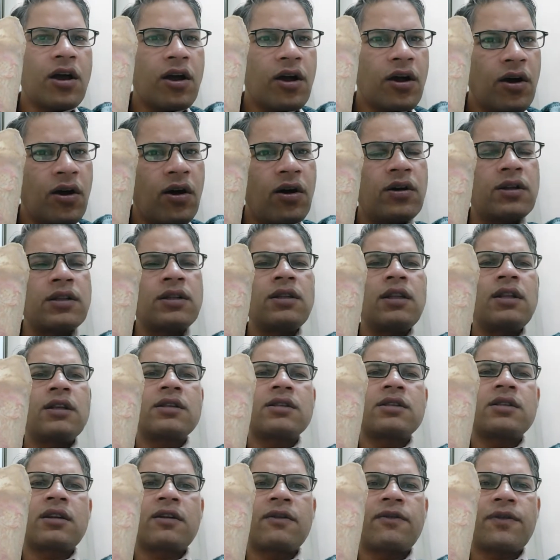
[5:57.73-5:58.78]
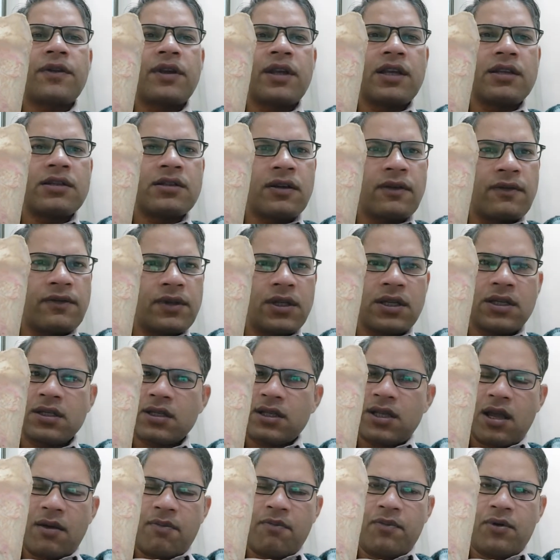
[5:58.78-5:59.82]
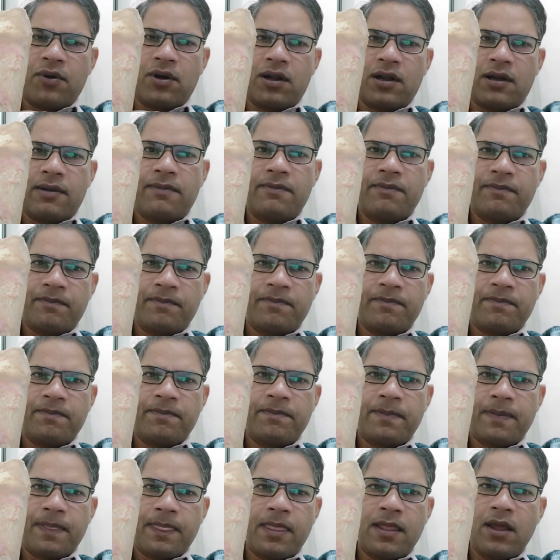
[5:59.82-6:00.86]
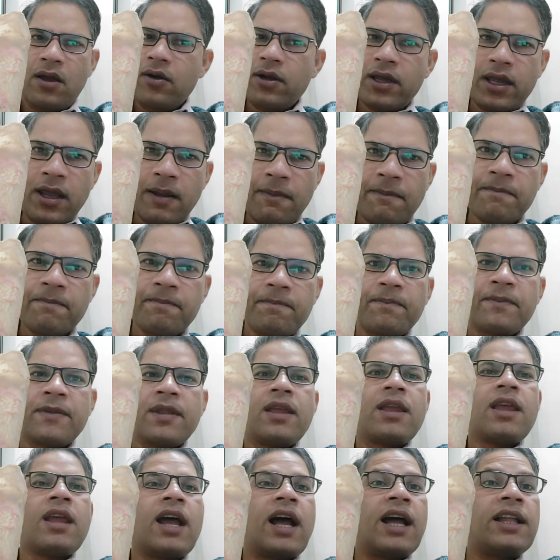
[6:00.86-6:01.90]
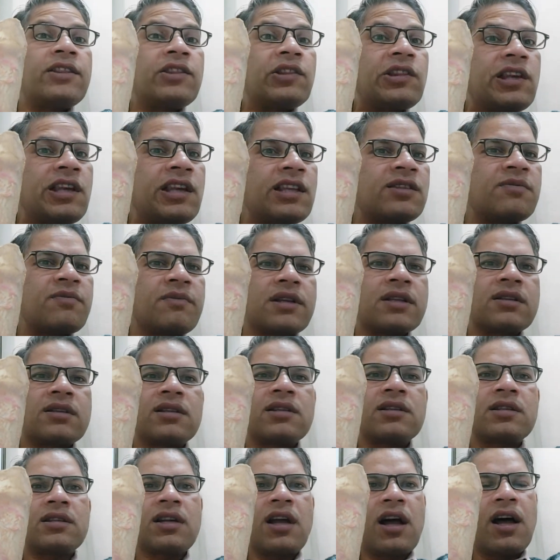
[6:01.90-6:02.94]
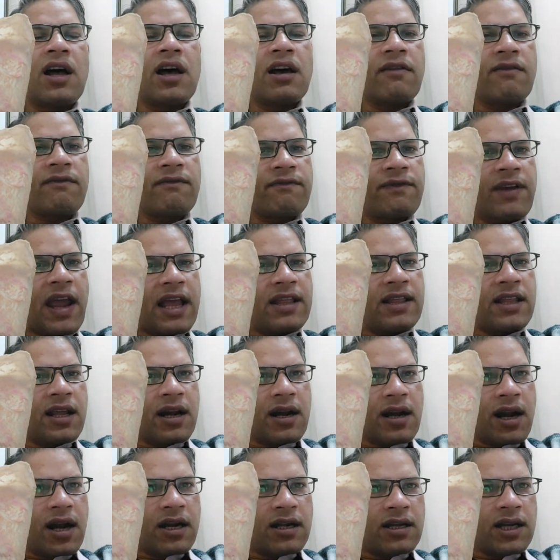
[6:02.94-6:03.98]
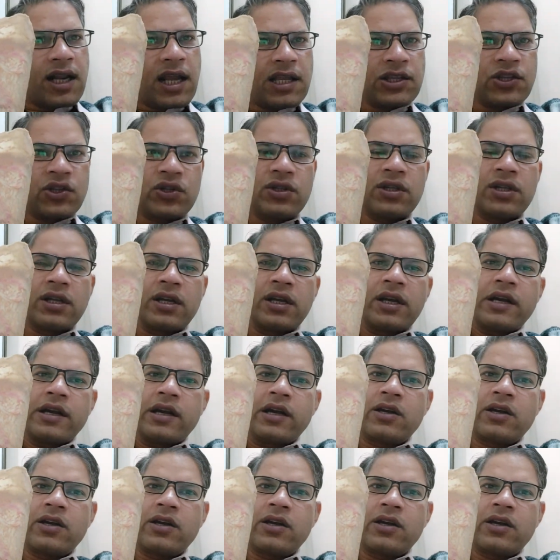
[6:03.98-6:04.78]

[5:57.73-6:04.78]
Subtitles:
on the surface of the scapula. Okay, and these muscles are whether attached on the greater